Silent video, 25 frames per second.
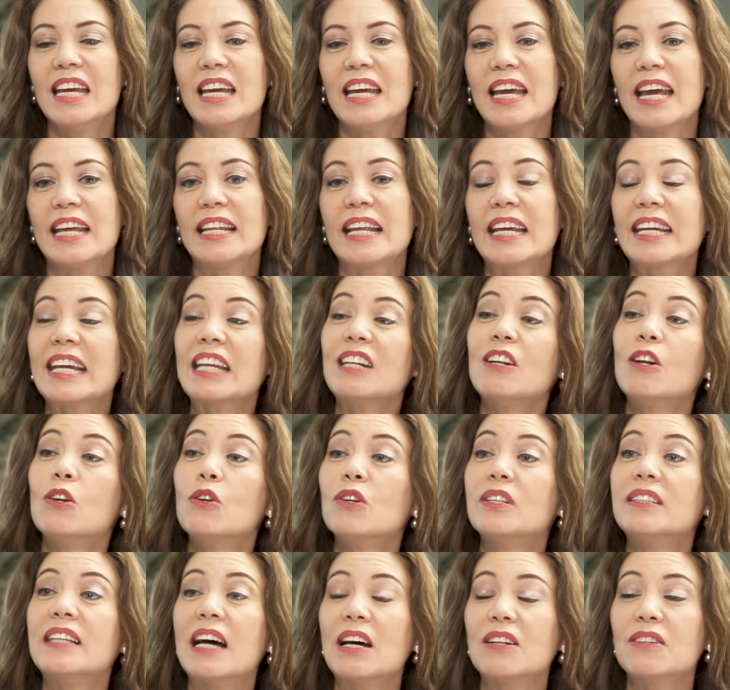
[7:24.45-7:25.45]
And I kind of
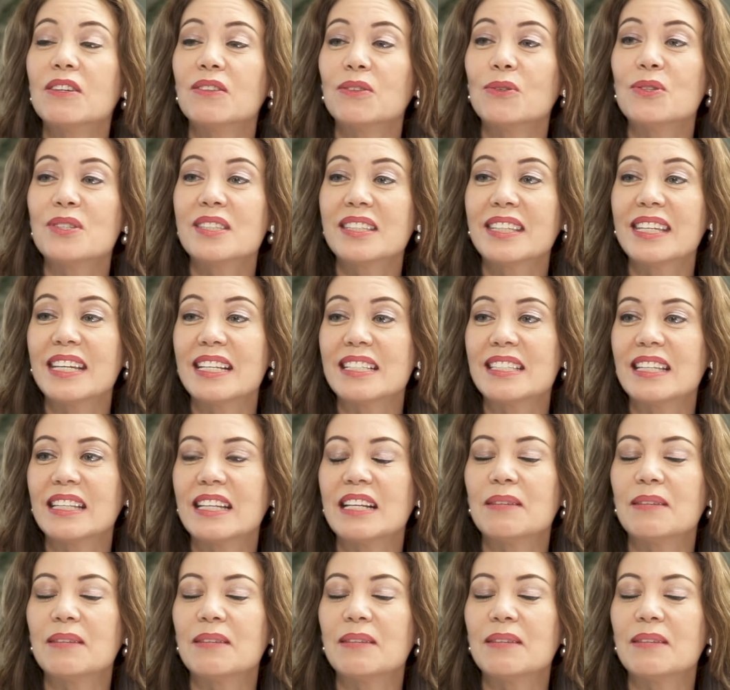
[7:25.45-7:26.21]
looked down on those kids.